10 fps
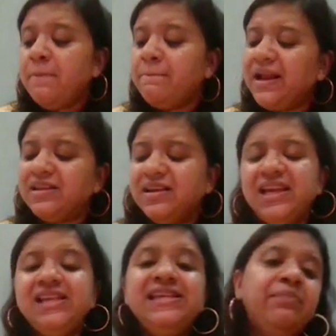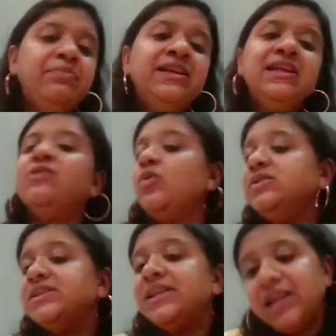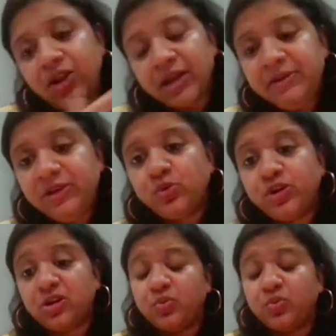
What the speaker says: but indemnity clause cannot be ruled out.